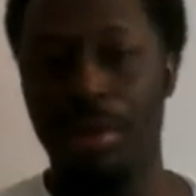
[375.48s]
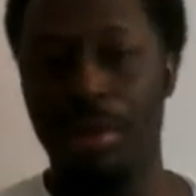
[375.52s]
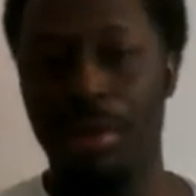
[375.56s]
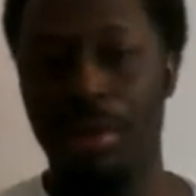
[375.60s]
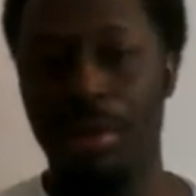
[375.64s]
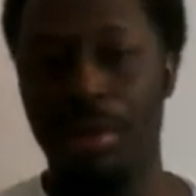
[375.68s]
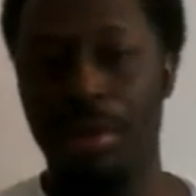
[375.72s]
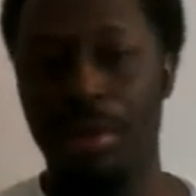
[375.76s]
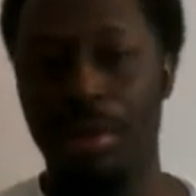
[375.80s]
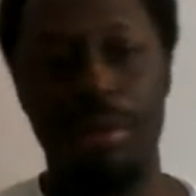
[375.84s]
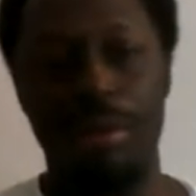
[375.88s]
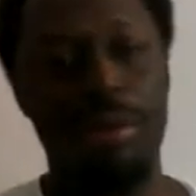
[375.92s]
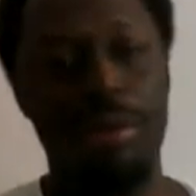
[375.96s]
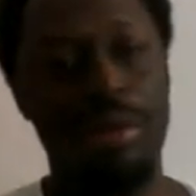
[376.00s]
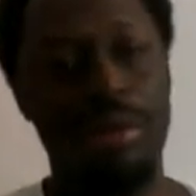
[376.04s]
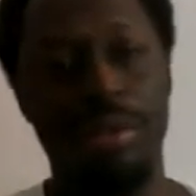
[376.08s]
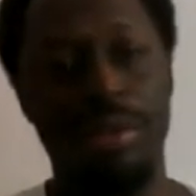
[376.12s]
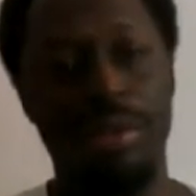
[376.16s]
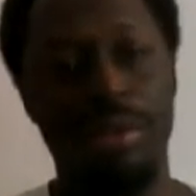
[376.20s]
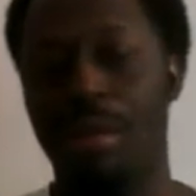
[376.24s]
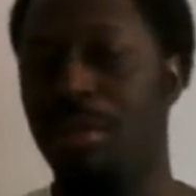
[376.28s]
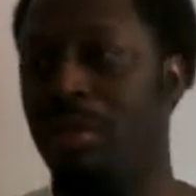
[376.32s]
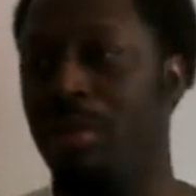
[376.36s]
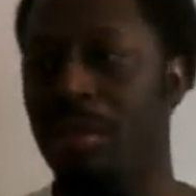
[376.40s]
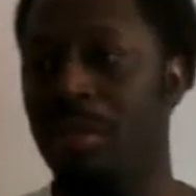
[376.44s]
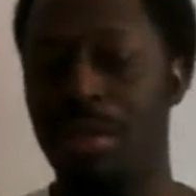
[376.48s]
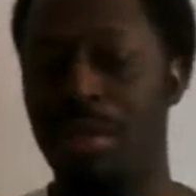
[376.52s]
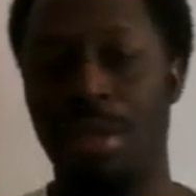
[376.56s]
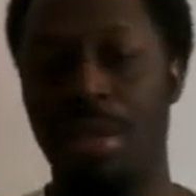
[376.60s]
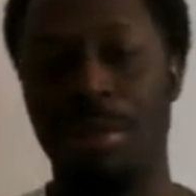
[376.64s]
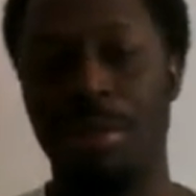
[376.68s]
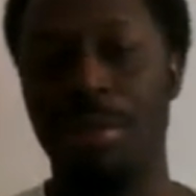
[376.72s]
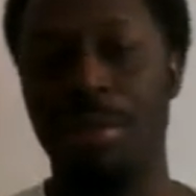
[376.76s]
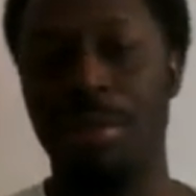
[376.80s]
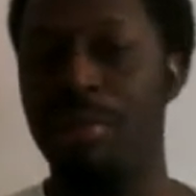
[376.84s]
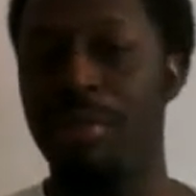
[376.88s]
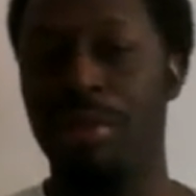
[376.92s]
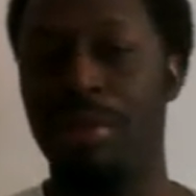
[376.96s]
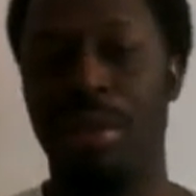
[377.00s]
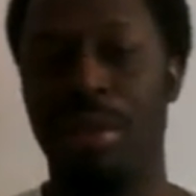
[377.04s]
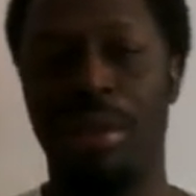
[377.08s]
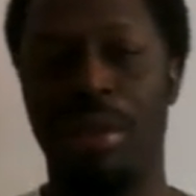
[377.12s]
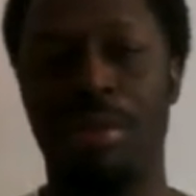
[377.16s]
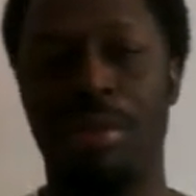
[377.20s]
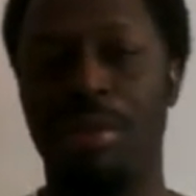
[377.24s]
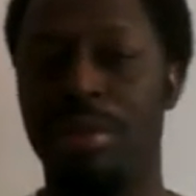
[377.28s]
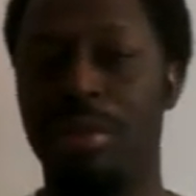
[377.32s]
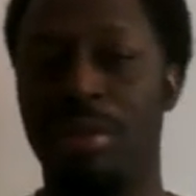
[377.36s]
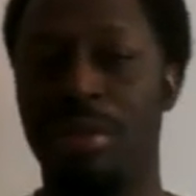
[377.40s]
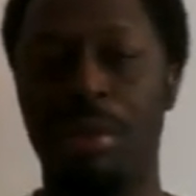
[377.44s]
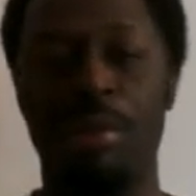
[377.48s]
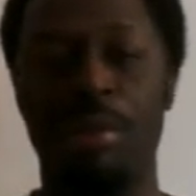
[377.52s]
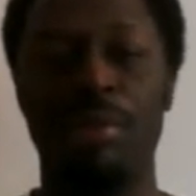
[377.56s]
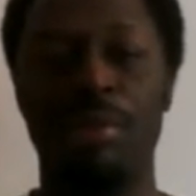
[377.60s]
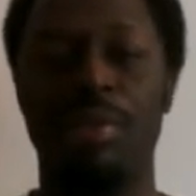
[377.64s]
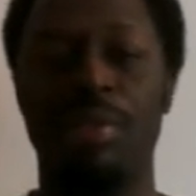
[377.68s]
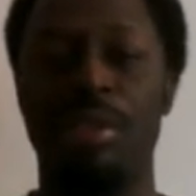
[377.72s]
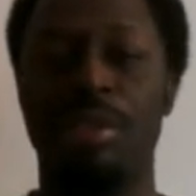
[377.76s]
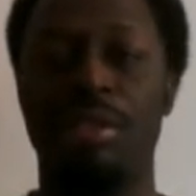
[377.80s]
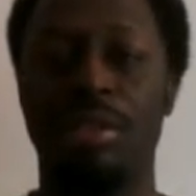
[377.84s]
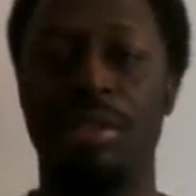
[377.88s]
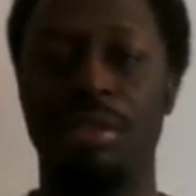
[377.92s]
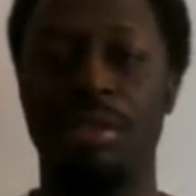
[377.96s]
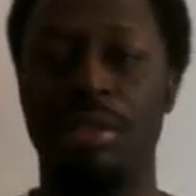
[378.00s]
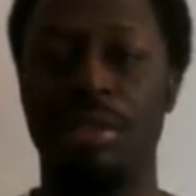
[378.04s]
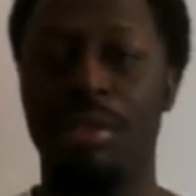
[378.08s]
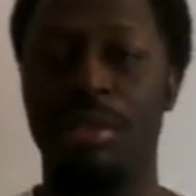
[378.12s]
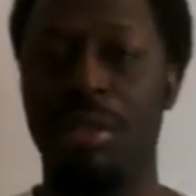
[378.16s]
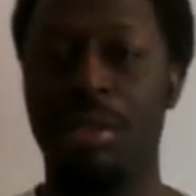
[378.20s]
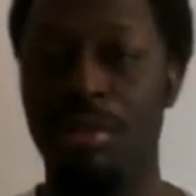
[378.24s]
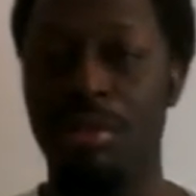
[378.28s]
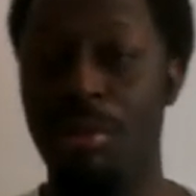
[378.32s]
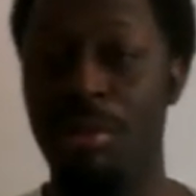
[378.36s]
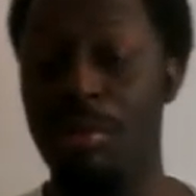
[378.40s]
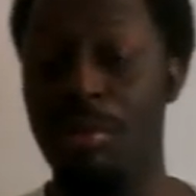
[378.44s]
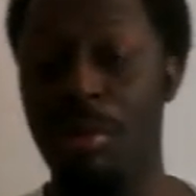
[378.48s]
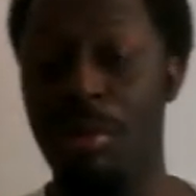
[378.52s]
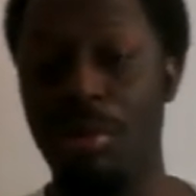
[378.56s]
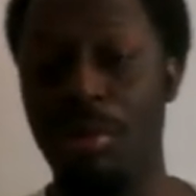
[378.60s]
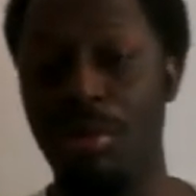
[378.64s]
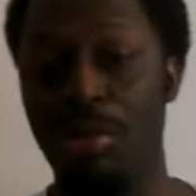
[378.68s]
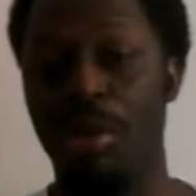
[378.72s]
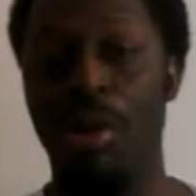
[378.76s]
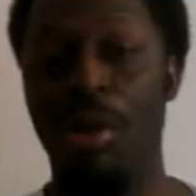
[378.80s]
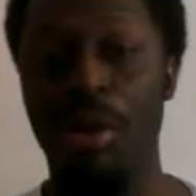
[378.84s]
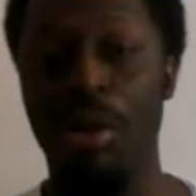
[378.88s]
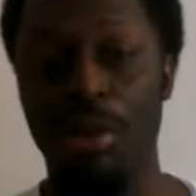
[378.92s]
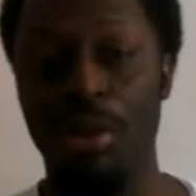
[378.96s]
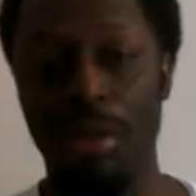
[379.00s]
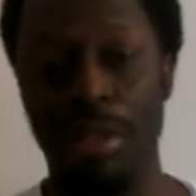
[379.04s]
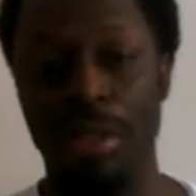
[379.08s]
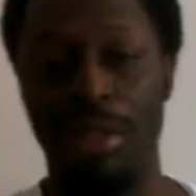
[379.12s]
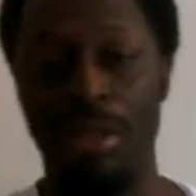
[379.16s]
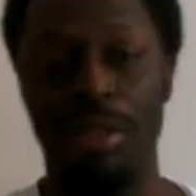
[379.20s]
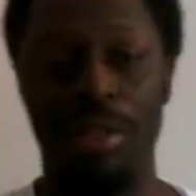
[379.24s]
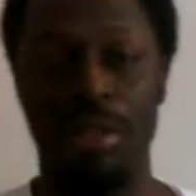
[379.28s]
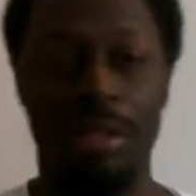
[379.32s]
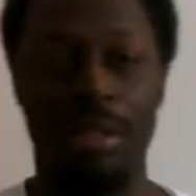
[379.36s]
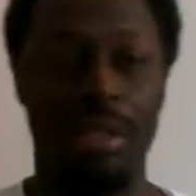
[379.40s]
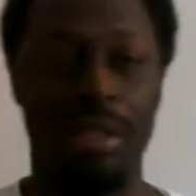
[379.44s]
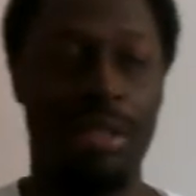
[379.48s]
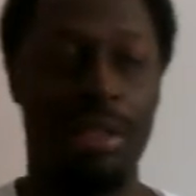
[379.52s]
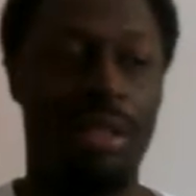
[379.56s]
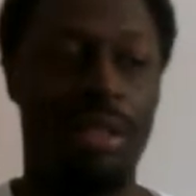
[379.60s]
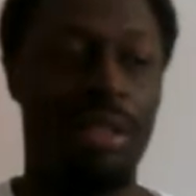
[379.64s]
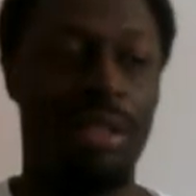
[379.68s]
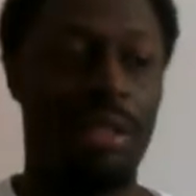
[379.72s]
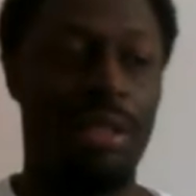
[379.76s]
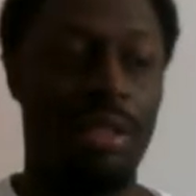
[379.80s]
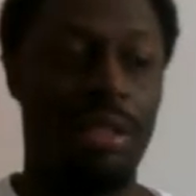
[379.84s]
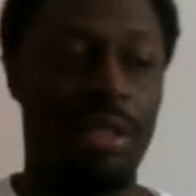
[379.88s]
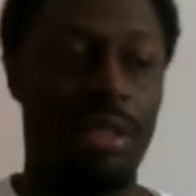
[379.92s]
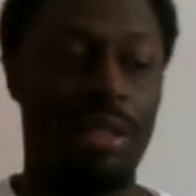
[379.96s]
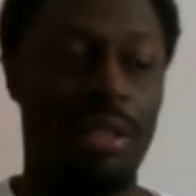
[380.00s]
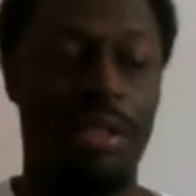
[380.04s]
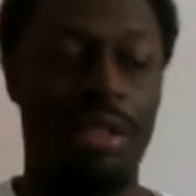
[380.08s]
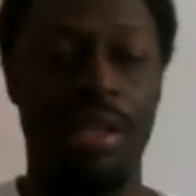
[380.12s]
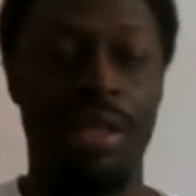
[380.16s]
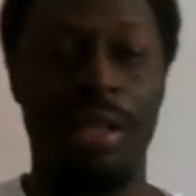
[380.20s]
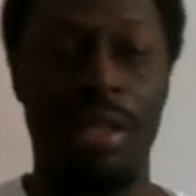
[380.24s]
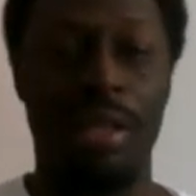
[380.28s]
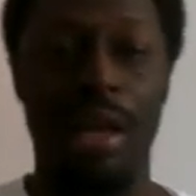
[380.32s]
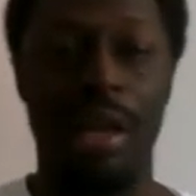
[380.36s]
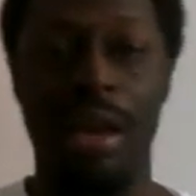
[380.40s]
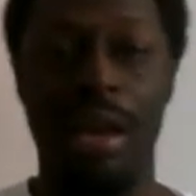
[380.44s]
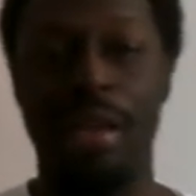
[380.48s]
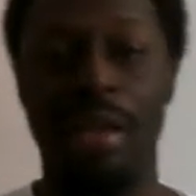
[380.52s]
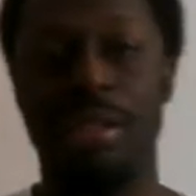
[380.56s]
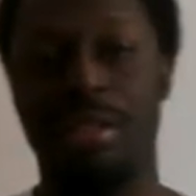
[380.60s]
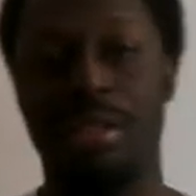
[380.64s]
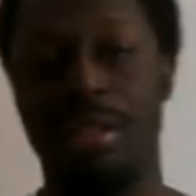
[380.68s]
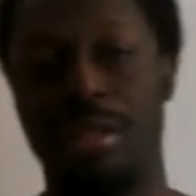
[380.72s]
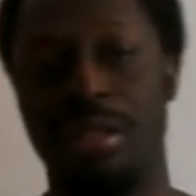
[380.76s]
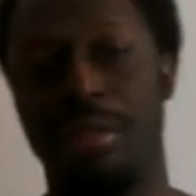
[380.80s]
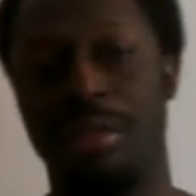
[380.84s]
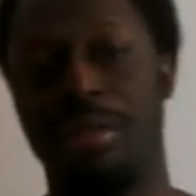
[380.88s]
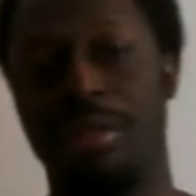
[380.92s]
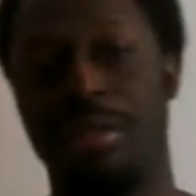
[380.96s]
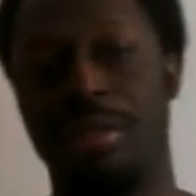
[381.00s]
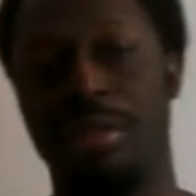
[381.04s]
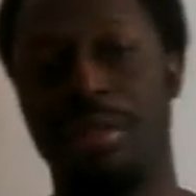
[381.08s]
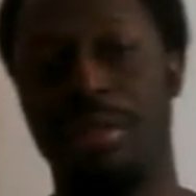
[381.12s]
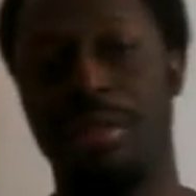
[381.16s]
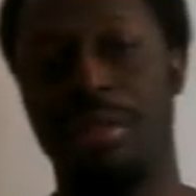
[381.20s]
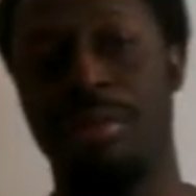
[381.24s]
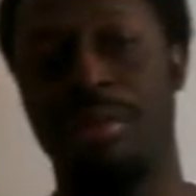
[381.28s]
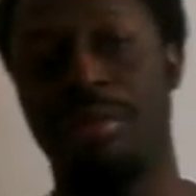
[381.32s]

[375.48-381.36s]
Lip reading: everyone's not on the same level here. Some of us are doing more talking than taking action.